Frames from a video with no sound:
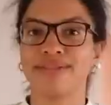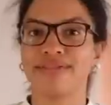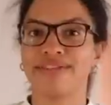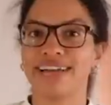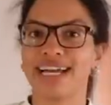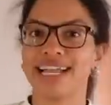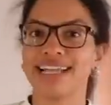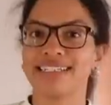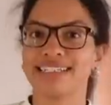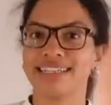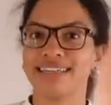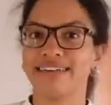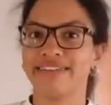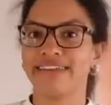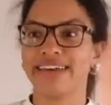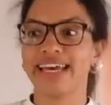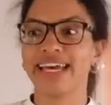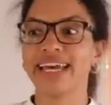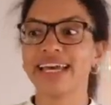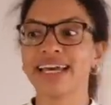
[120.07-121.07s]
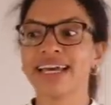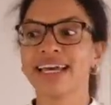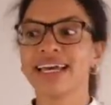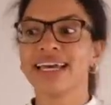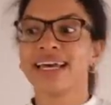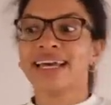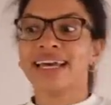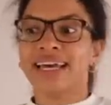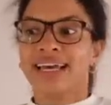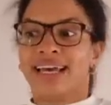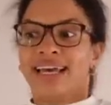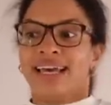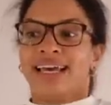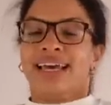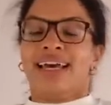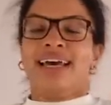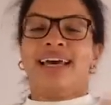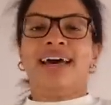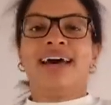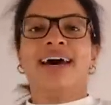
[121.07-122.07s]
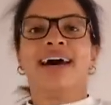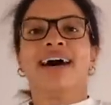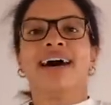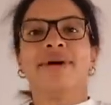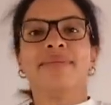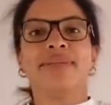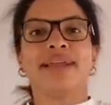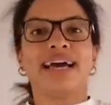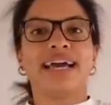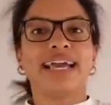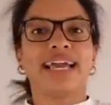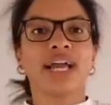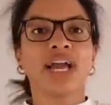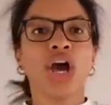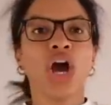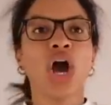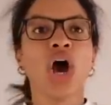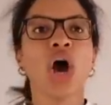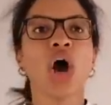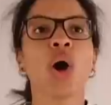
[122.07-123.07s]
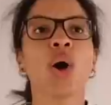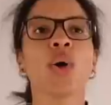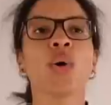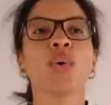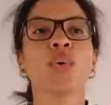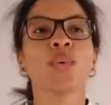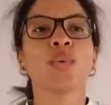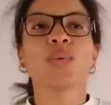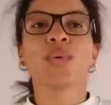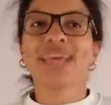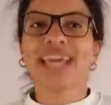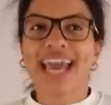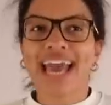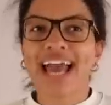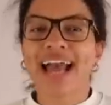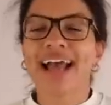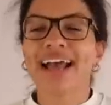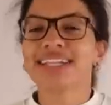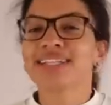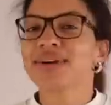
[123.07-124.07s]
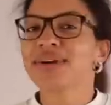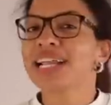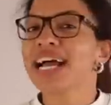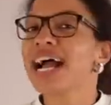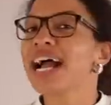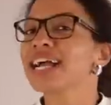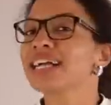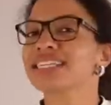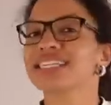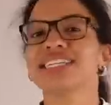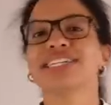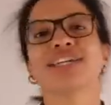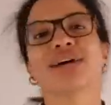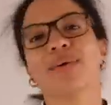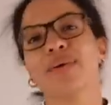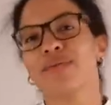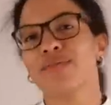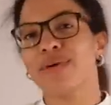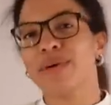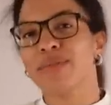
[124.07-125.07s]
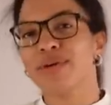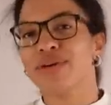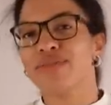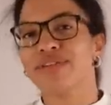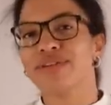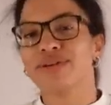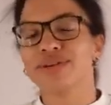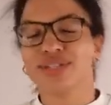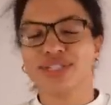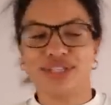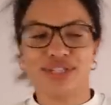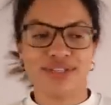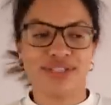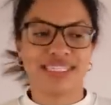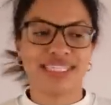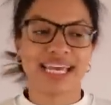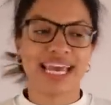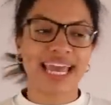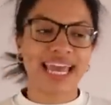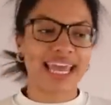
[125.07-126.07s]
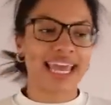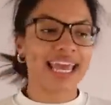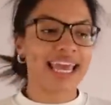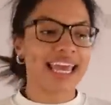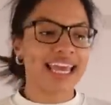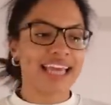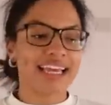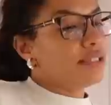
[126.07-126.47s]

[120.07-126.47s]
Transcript: the reality of it, I'm like, oh yeah, I don't actually know if we're moving on Tuesday.